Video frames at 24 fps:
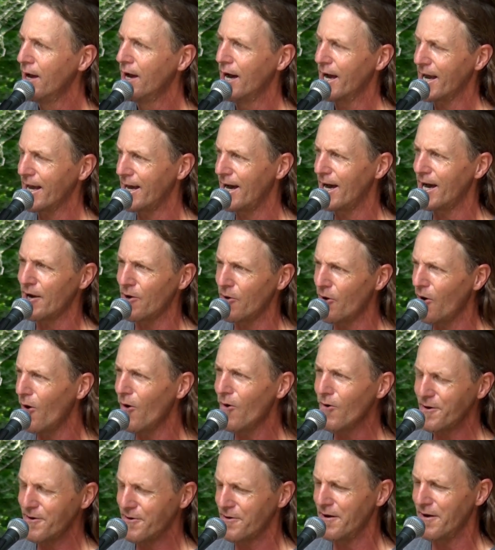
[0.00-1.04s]
I got
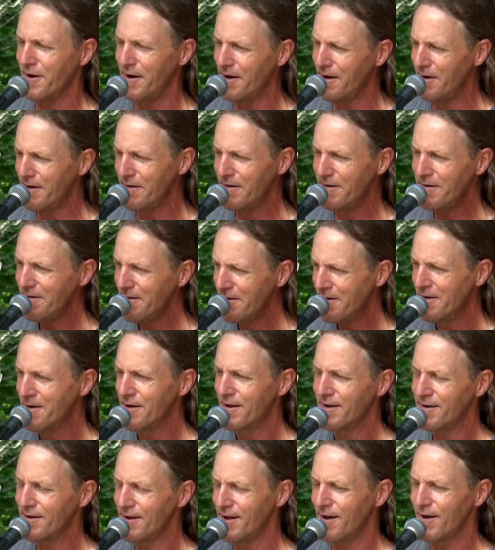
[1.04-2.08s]
okra,
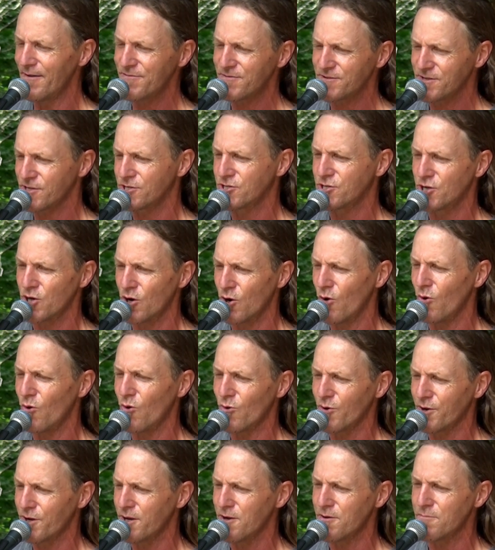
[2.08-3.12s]
enough to
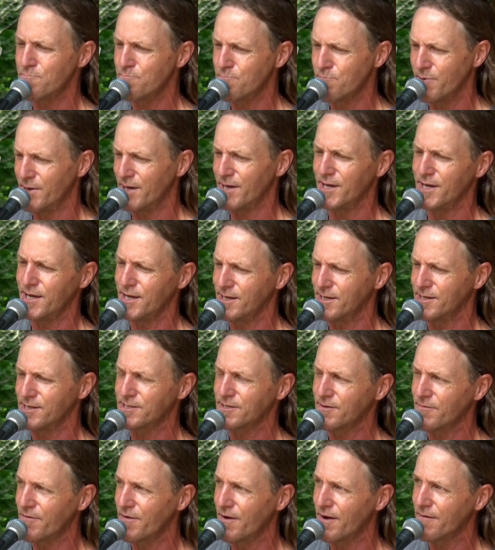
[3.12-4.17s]
choke your
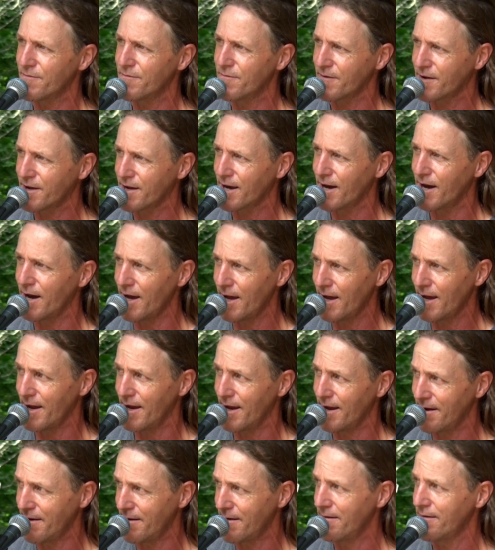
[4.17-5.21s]
beans of every
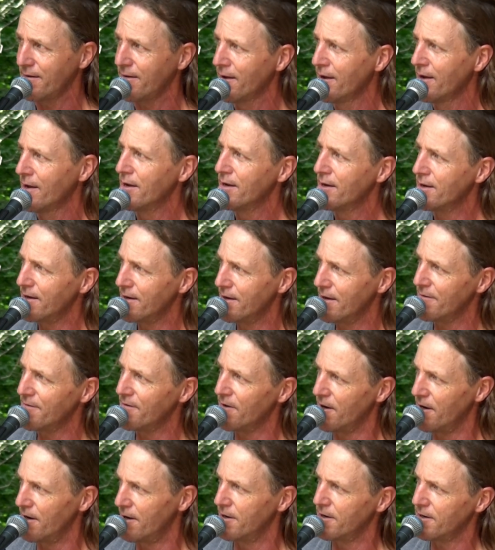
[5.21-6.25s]
kind. And if
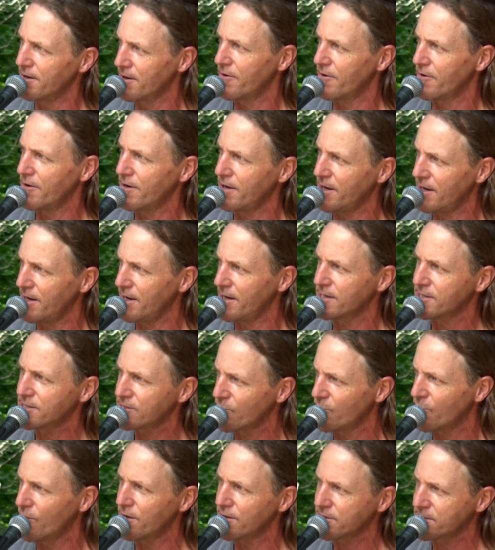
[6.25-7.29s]
hungry is
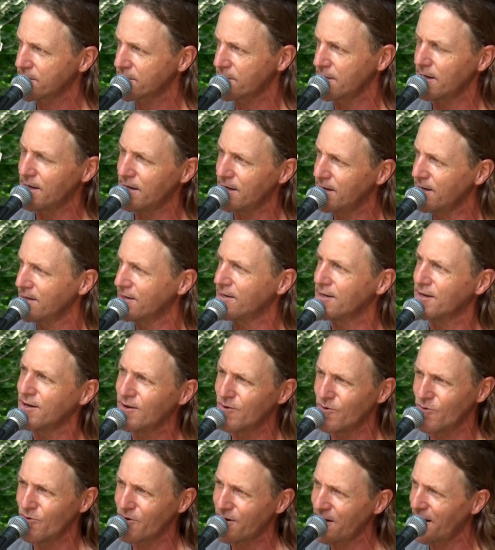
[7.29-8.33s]
what's eating you,
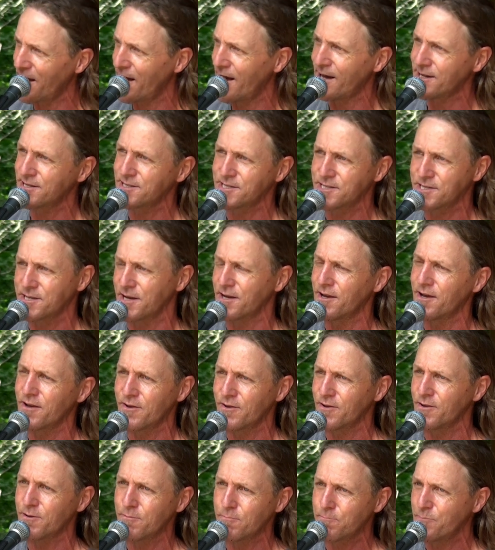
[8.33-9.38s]
well, I'd sell
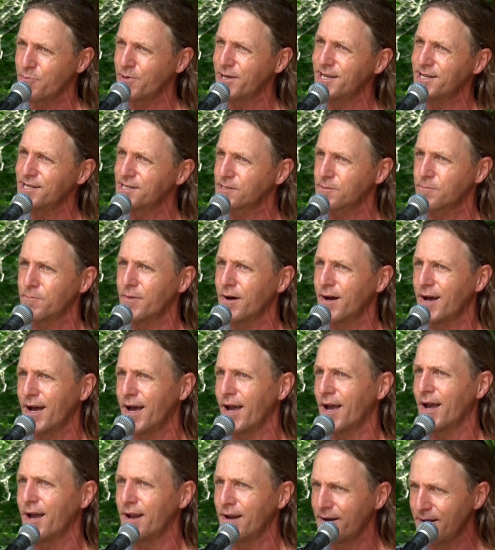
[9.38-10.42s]
you peace of
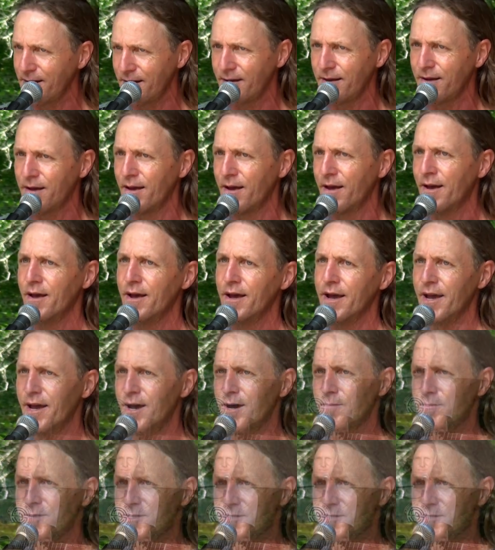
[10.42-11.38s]
mind. Yeah,